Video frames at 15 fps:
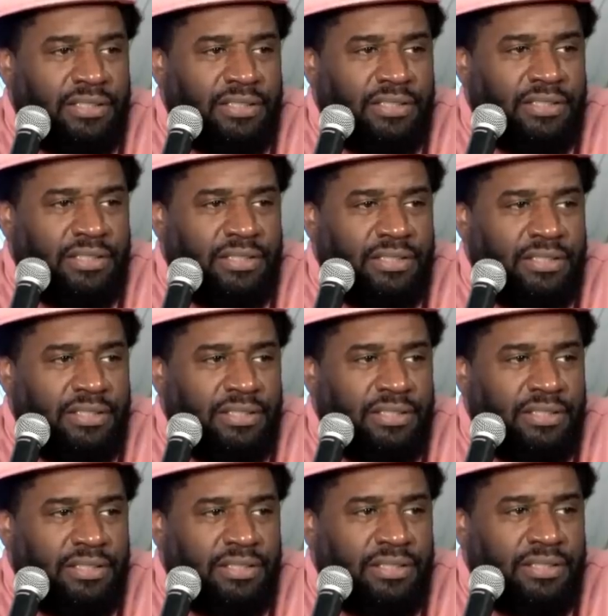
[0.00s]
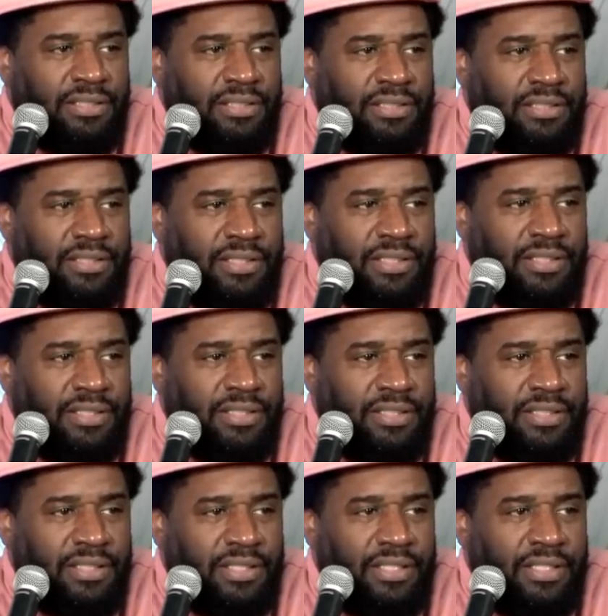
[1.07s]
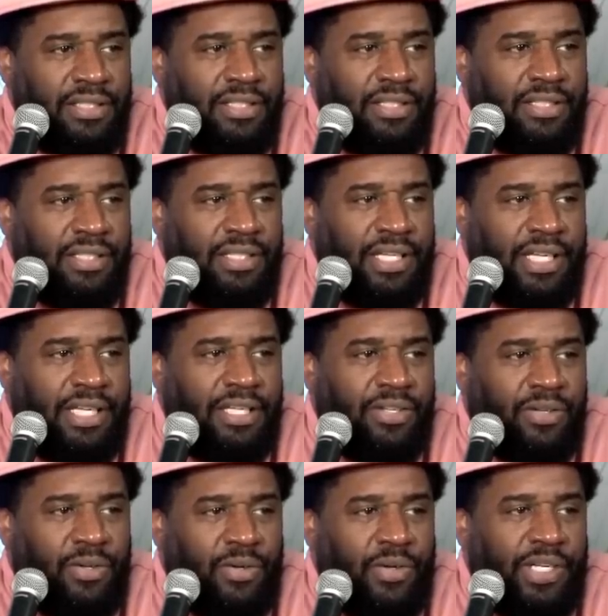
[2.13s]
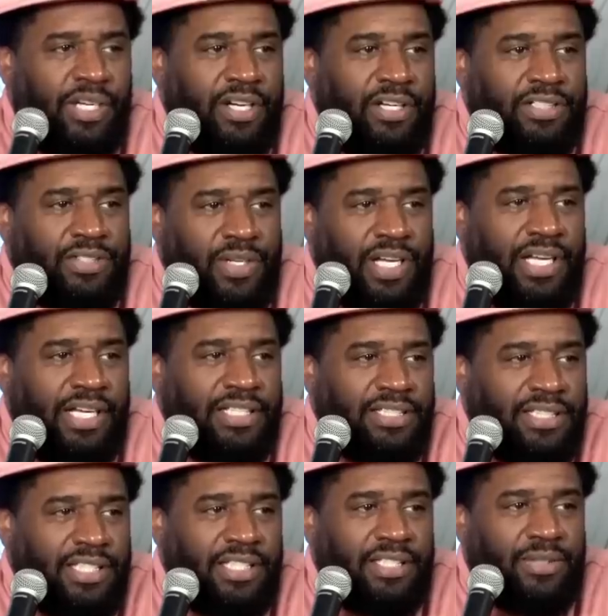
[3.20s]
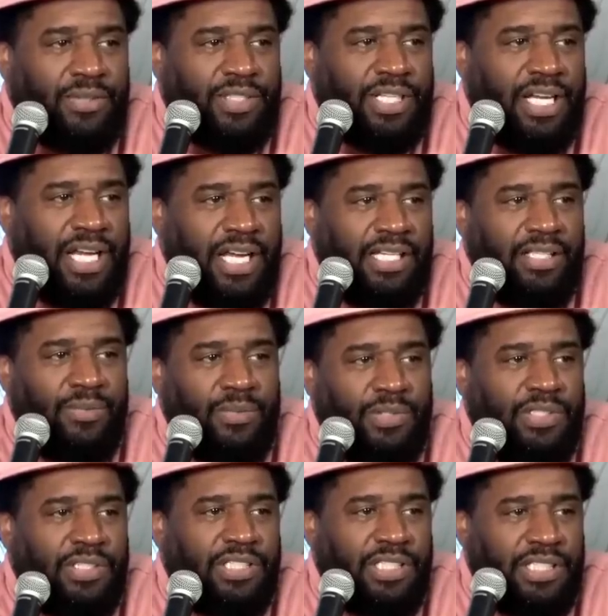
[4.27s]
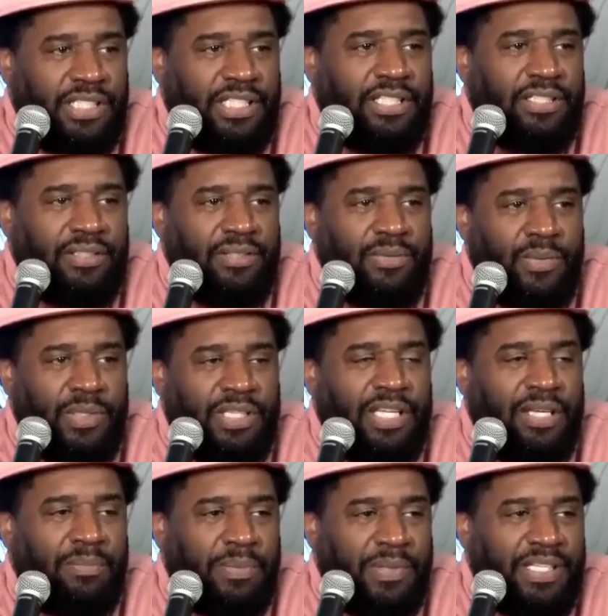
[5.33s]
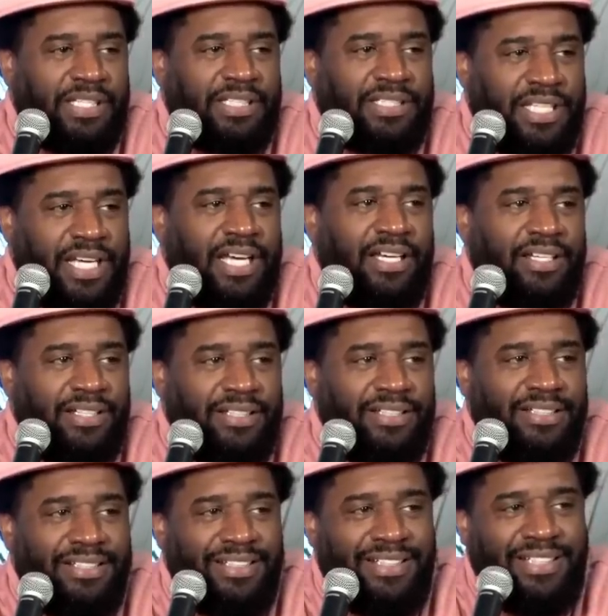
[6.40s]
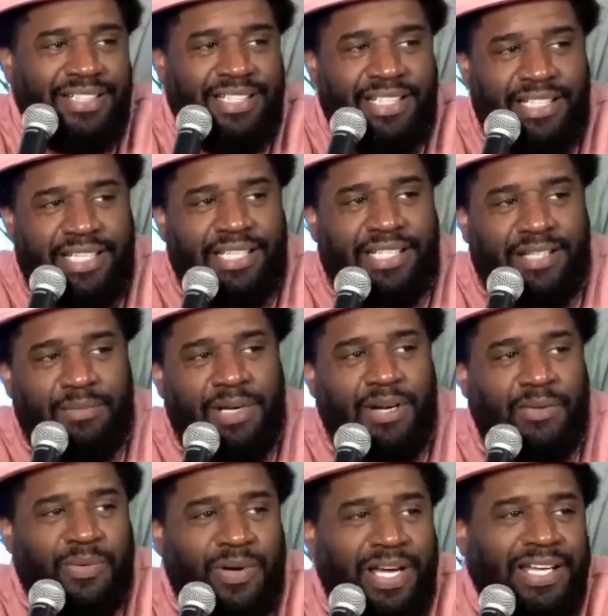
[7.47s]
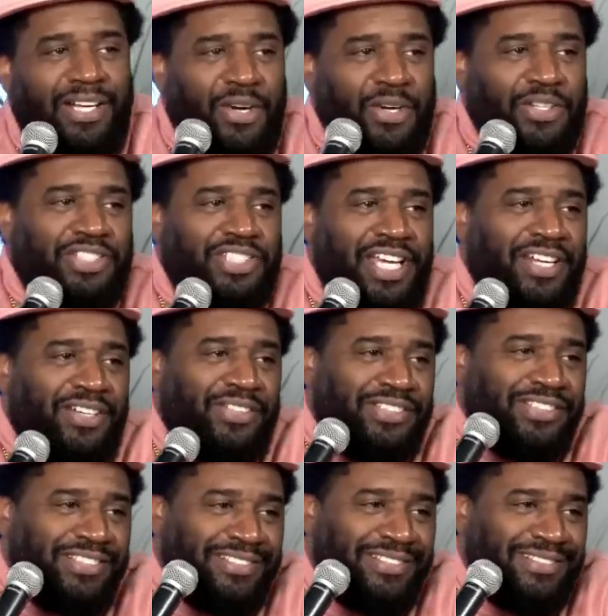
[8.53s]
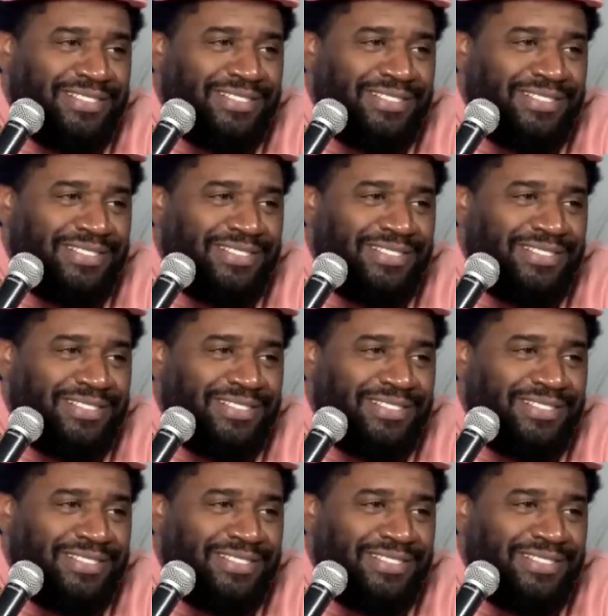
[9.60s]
Signal the Hollywood. The Hollywood Hollywood elite with hey, the pink Corey attire. are trying Signal the Hollywood oh, elite with quick. that he pink attire. up. it ain't come out right. Hurt channel.